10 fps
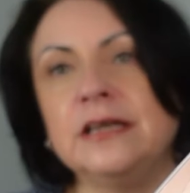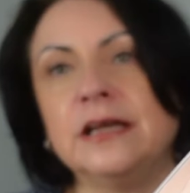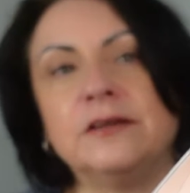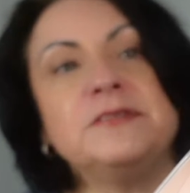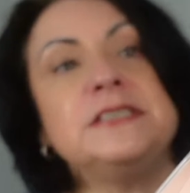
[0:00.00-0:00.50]

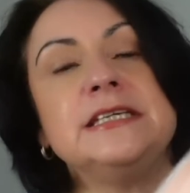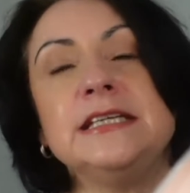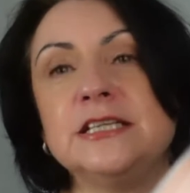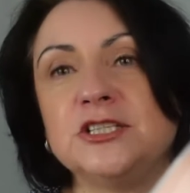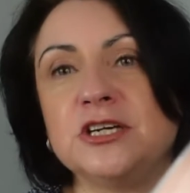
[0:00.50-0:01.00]
kind of
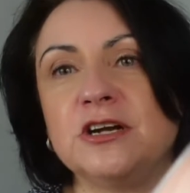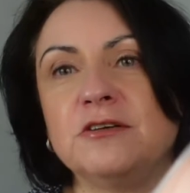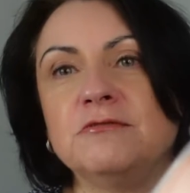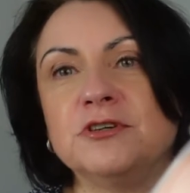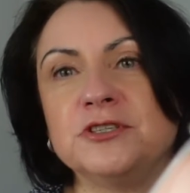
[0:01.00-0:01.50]

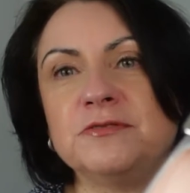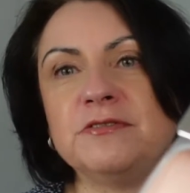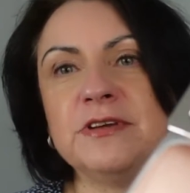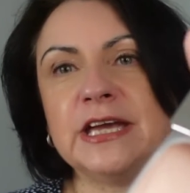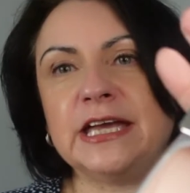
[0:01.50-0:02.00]
signature Roger
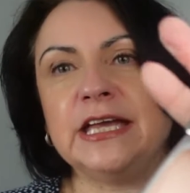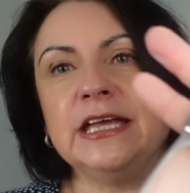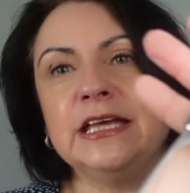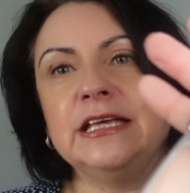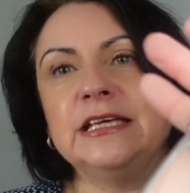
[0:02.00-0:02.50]
Vivier
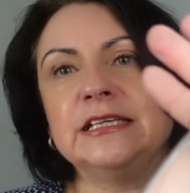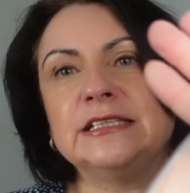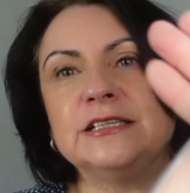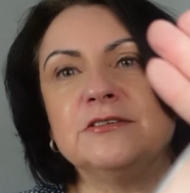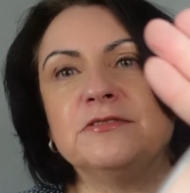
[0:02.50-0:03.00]

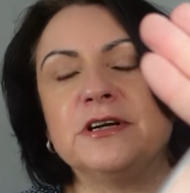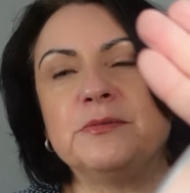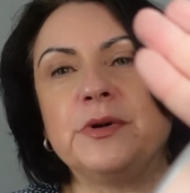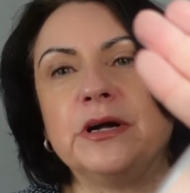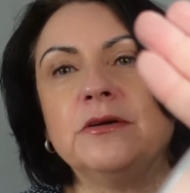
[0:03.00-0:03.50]
silver
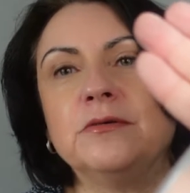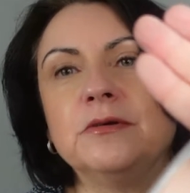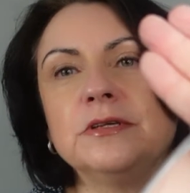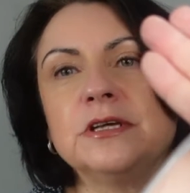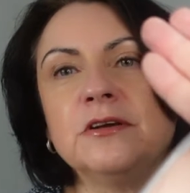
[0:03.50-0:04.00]

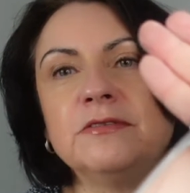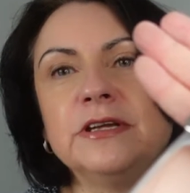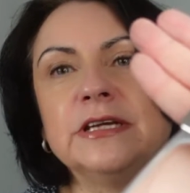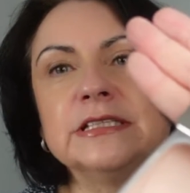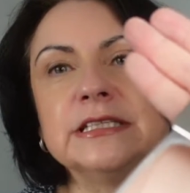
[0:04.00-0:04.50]
buckle. So
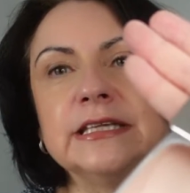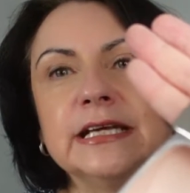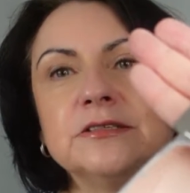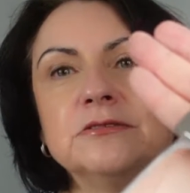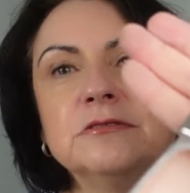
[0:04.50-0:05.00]
hopefully you can see
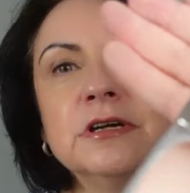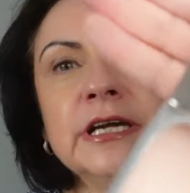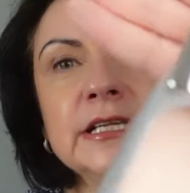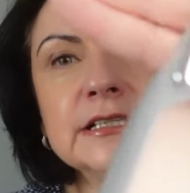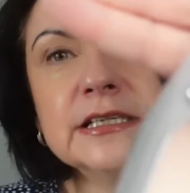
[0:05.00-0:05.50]
that all
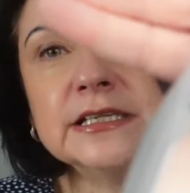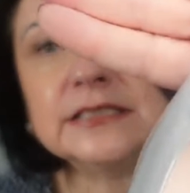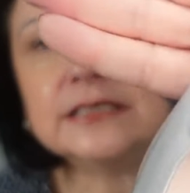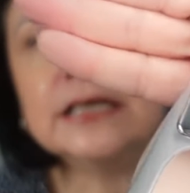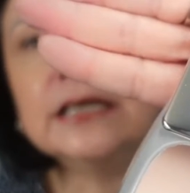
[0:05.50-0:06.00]
right.
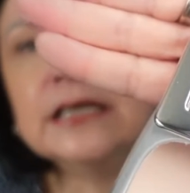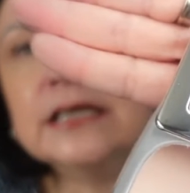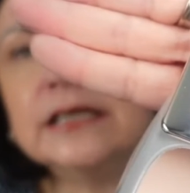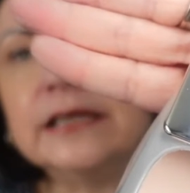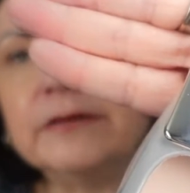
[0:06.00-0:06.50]

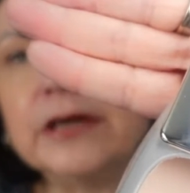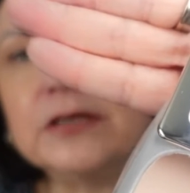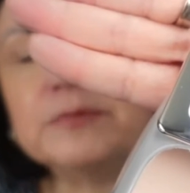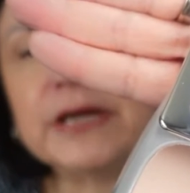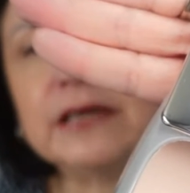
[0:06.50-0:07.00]
There we go,
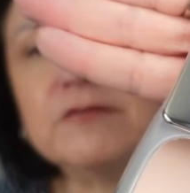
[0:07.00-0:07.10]
it's back in